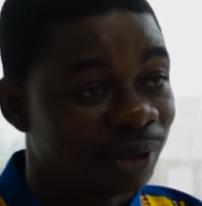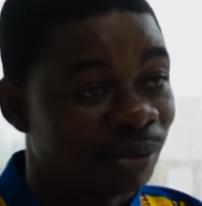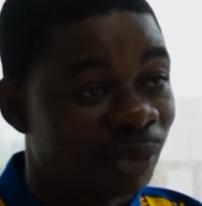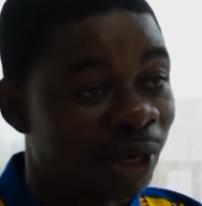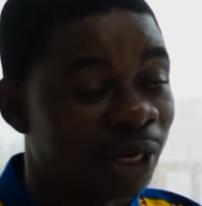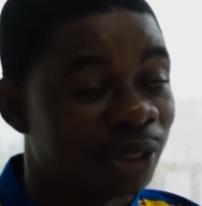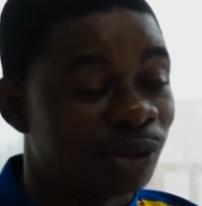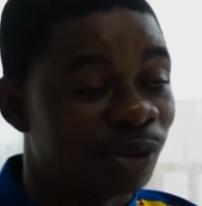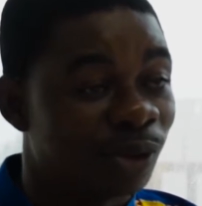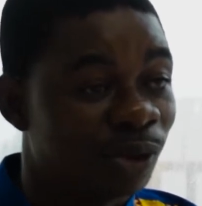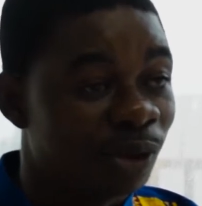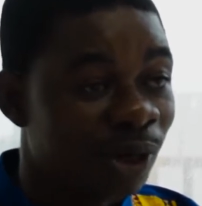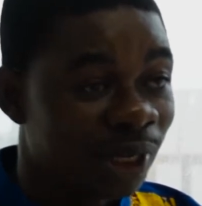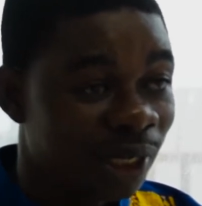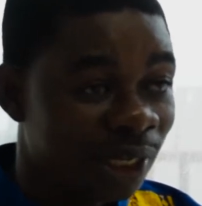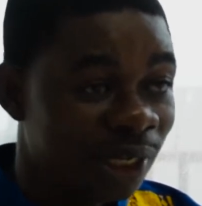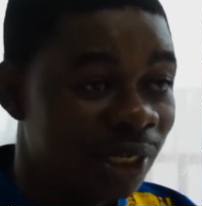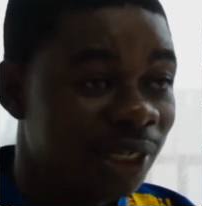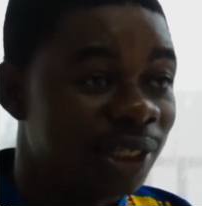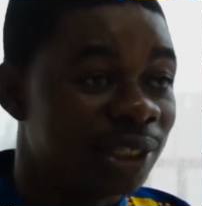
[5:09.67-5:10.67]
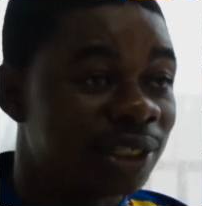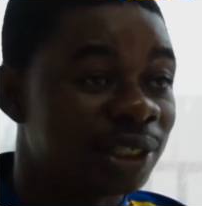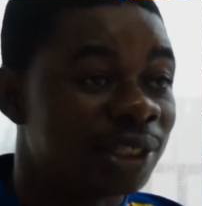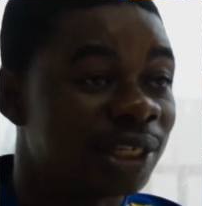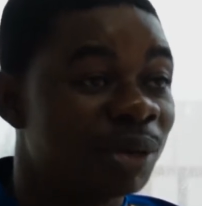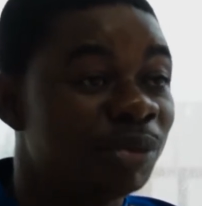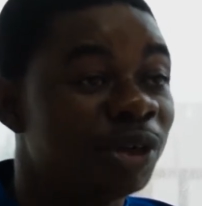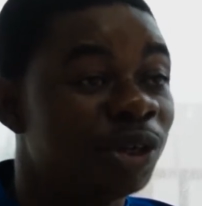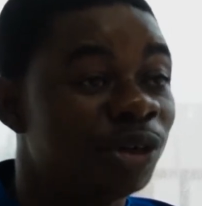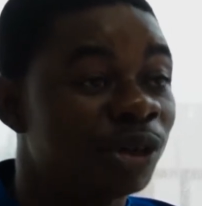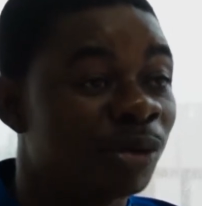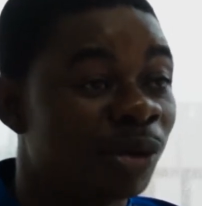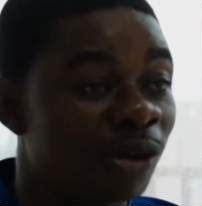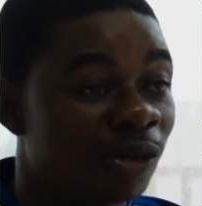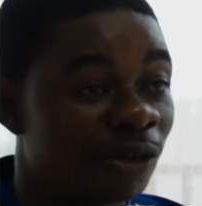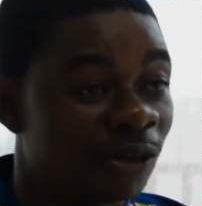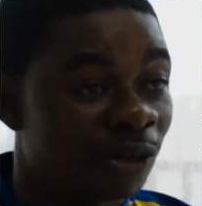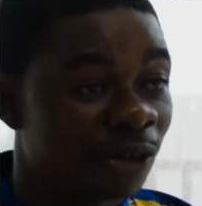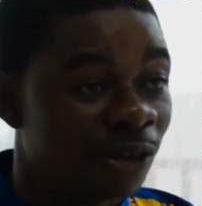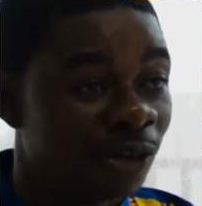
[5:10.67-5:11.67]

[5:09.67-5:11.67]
but English is the medium of